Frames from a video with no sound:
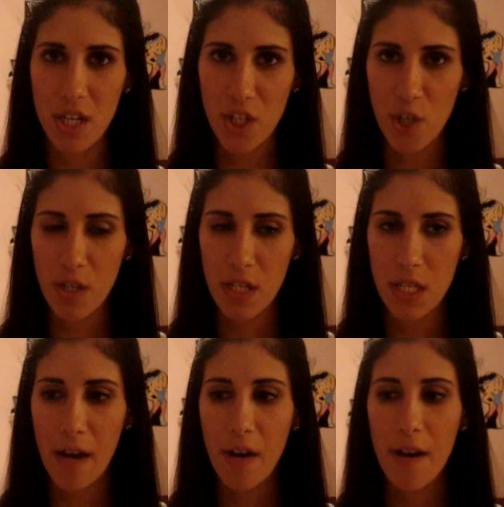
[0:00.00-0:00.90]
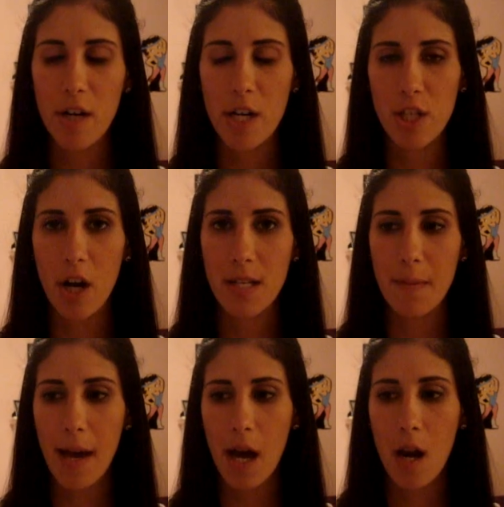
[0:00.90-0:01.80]
to breeze through the stuff I've already
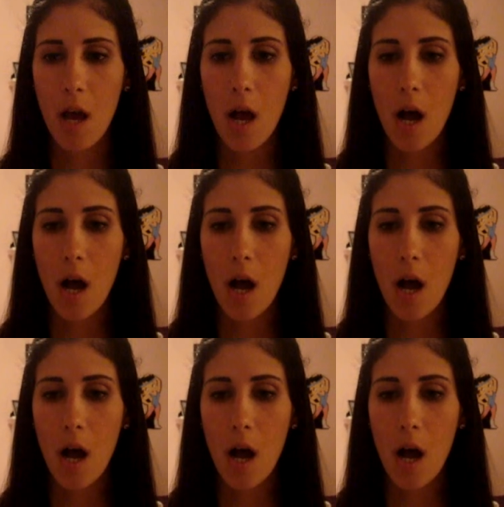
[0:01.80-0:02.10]
talked about.